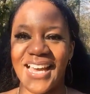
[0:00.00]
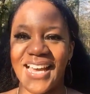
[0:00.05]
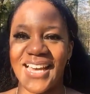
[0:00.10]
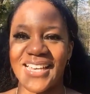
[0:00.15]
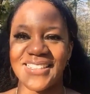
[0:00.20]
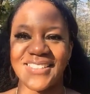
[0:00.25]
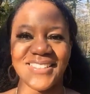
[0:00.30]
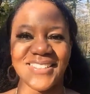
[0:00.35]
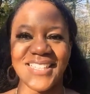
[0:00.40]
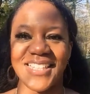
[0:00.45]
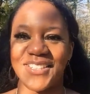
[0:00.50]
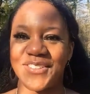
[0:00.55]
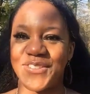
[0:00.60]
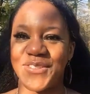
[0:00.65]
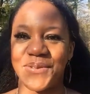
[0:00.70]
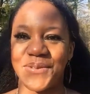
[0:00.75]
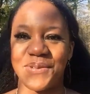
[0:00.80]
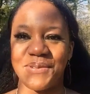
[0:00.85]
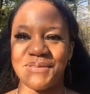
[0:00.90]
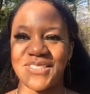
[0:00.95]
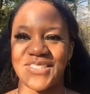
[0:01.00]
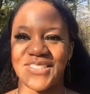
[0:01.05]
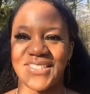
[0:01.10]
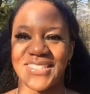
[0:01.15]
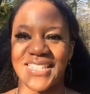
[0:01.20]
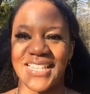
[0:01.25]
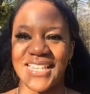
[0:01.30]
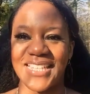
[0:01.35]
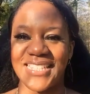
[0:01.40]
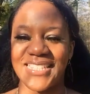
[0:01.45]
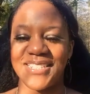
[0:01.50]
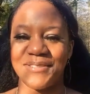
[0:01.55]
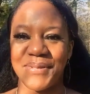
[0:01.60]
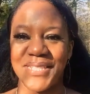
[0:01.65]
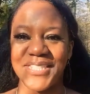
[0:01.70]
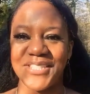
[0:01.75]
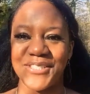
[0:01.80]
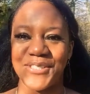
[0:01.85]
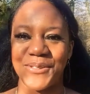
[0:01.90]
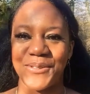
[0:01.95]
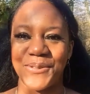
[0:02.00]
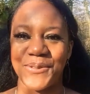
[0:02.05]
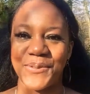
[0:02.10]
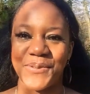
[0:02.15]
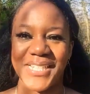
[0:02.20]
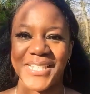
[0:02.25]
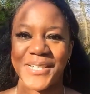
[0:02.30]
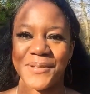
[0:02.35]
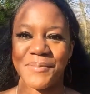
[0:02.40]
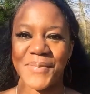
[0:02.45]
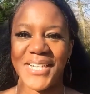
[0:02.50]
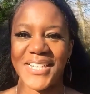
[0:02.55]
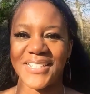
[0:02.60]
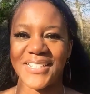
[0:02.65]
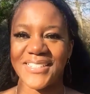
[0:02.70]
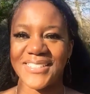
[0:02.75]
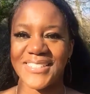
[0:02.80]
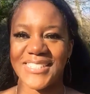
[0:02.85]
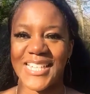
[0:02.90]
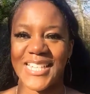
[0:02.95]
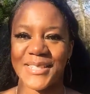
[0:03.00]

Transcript: and I tell you, it's just getting a bit too hot,